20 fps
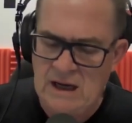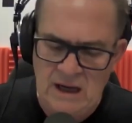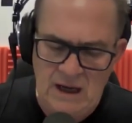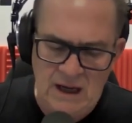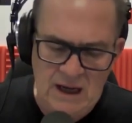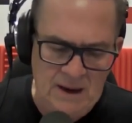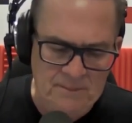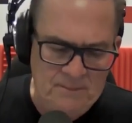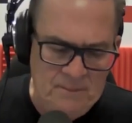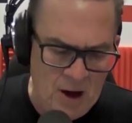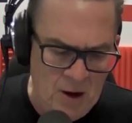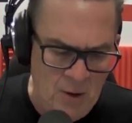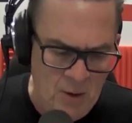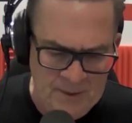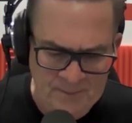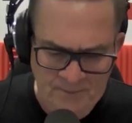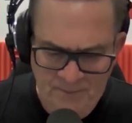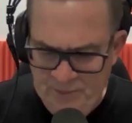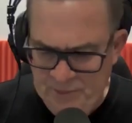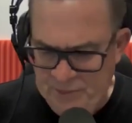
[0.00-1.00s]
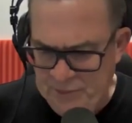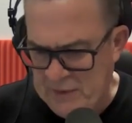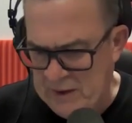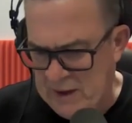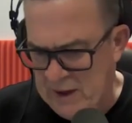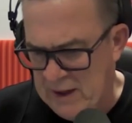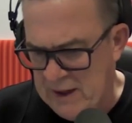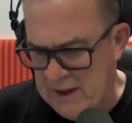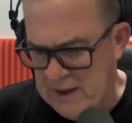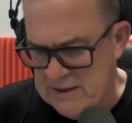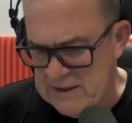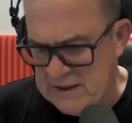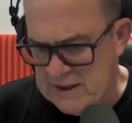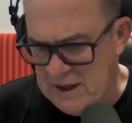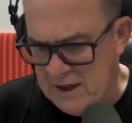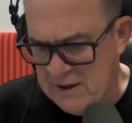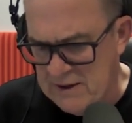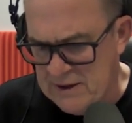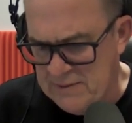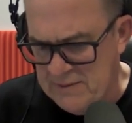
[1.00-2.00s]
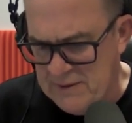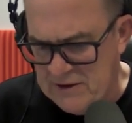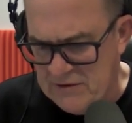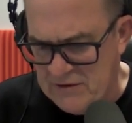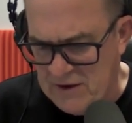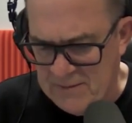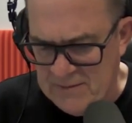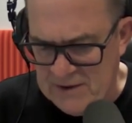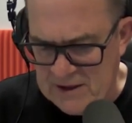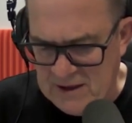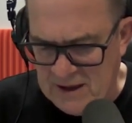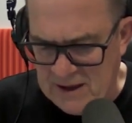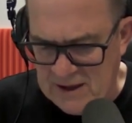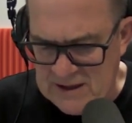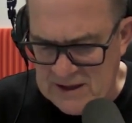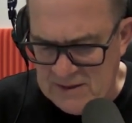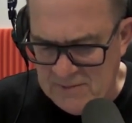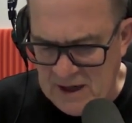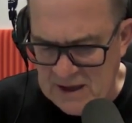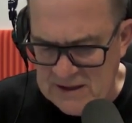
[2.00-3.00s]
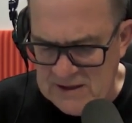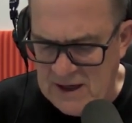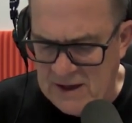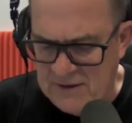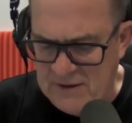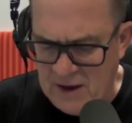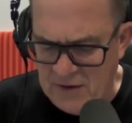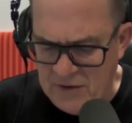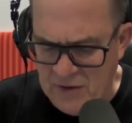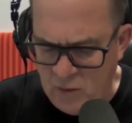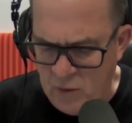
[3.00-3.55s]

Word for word: uh, a poem uh, is going to be dramatised, amongst other,